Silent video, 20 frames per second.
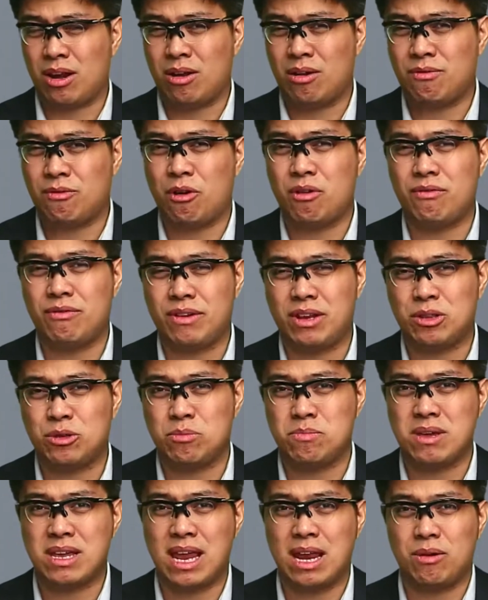for free to
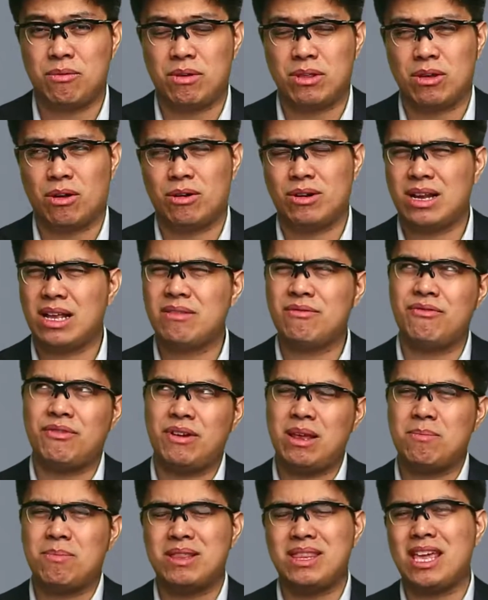begin with, or not free,
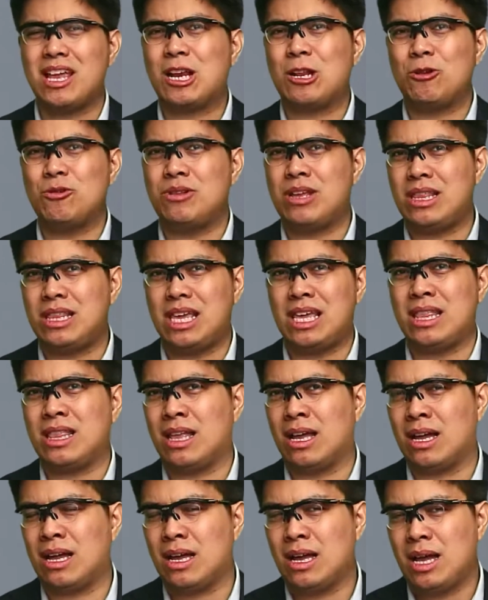but included in
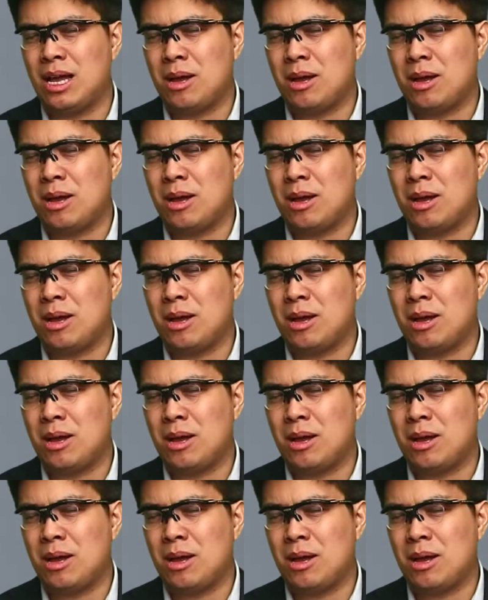the